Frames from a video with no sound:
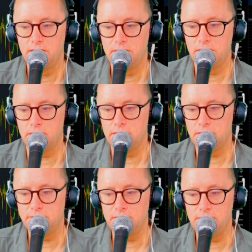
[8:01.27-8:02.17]

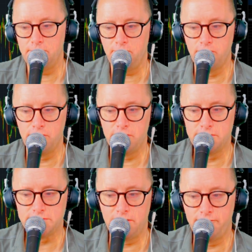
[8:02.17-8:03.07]

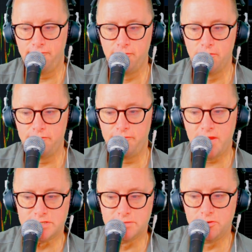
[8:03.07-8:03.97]
importers of fruit and
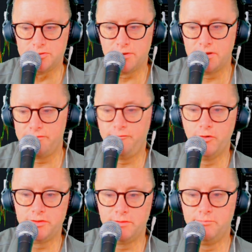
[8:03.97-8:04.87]
vegetables are going to
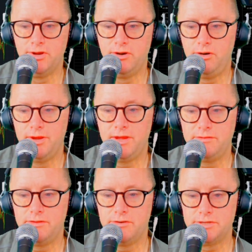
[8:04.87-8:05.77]
foot the bill,
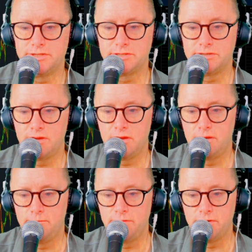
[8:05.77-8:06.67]
and they're just
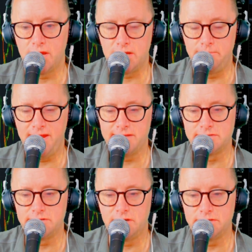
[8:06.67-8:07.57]
they're not going to pass
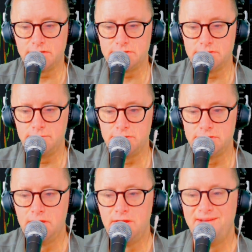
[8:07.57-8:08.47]
it on to consumers.
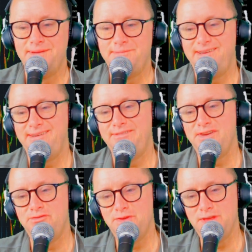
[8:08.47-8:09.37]
But if
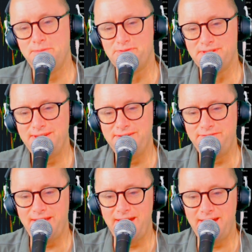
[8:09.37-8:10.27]
you really believe
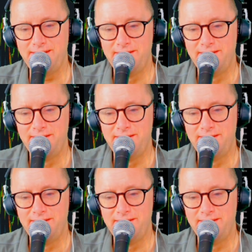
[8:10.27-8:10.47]
that,